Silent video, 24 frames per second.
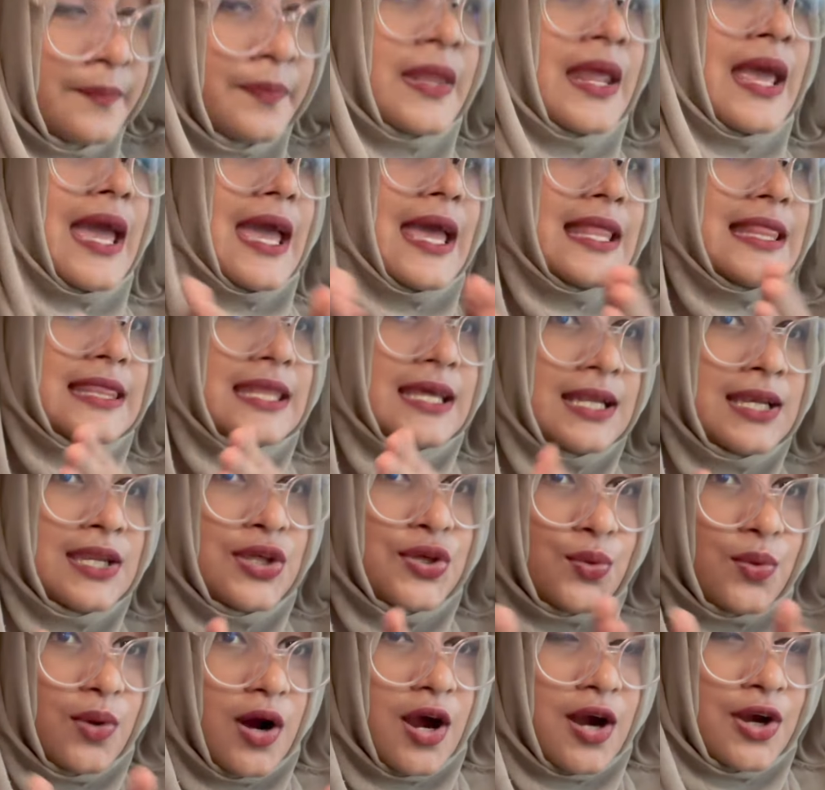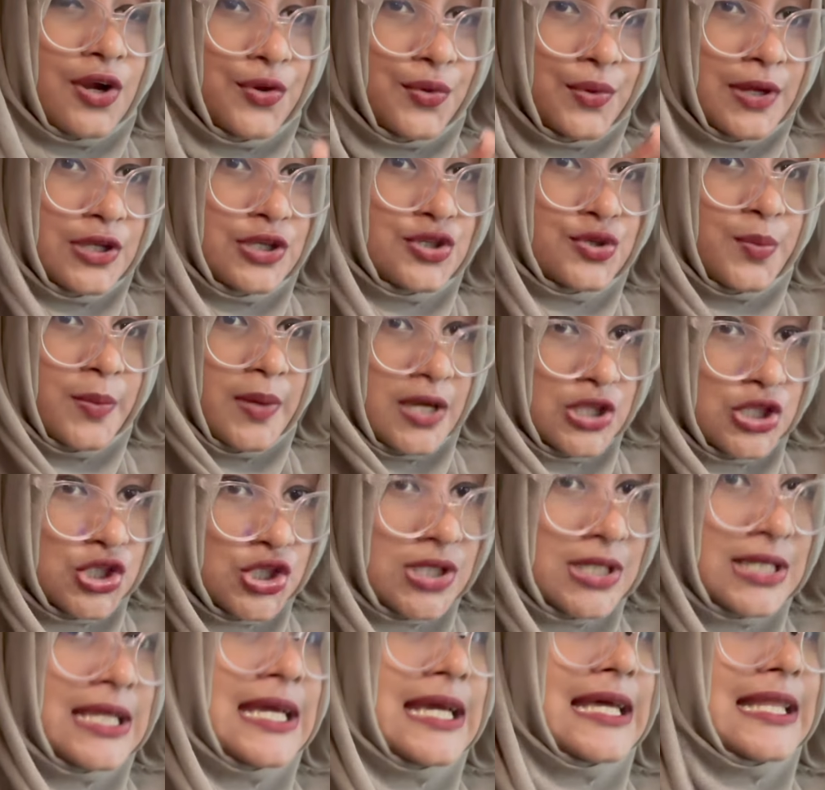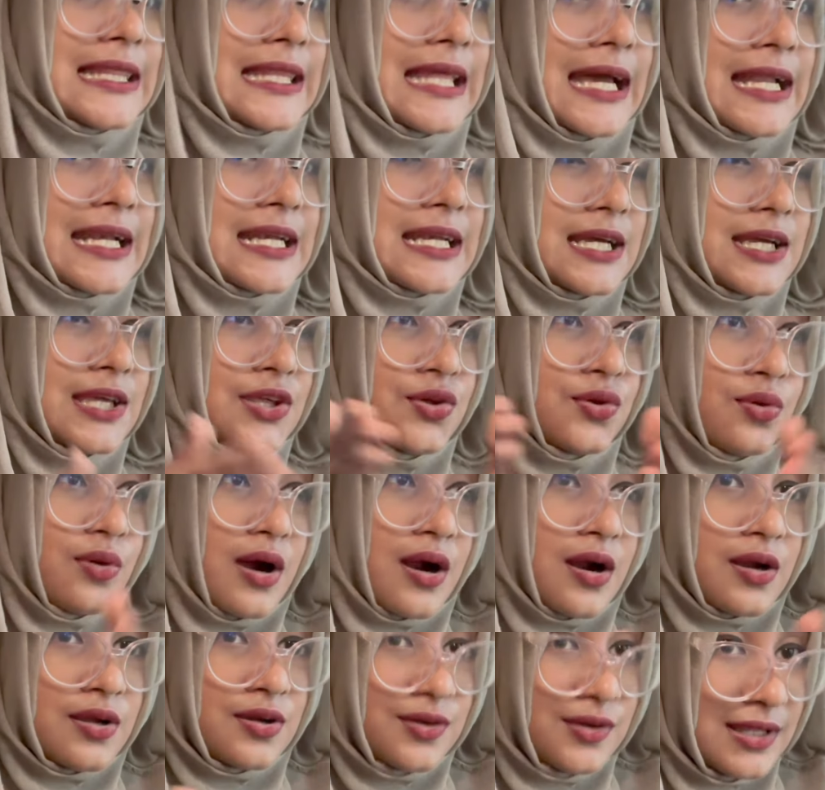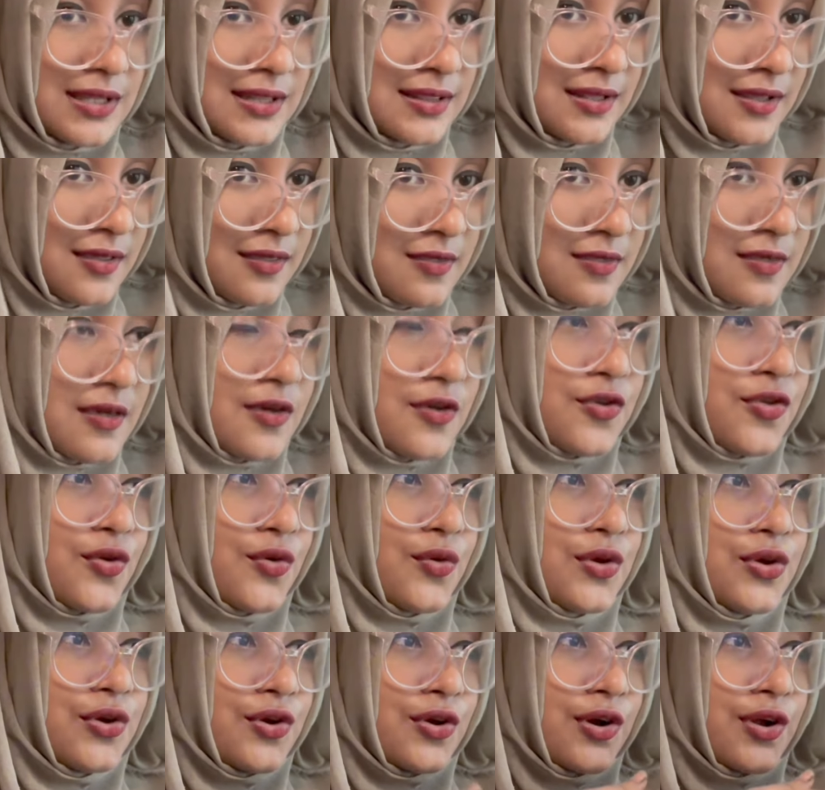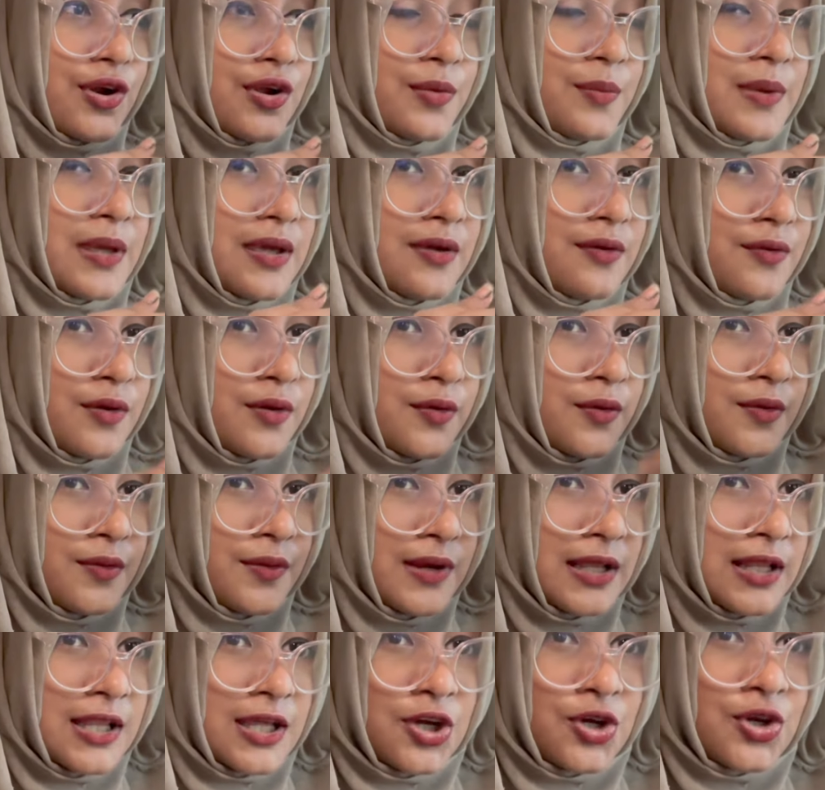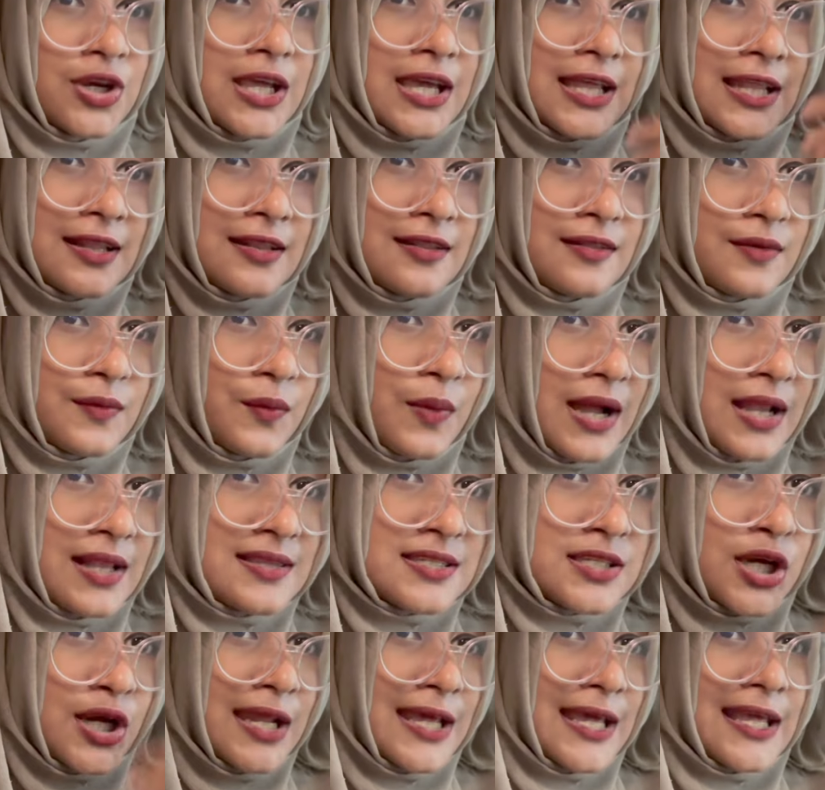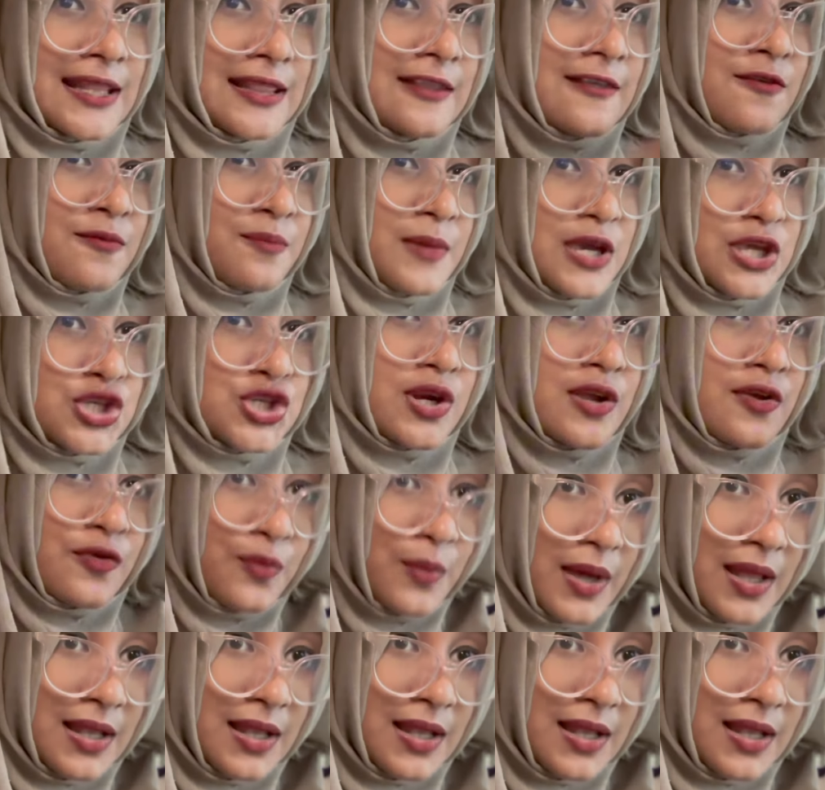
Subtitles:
and then you are going to mention that you are good in this, so you're gonna be really good in while studying in this major as well.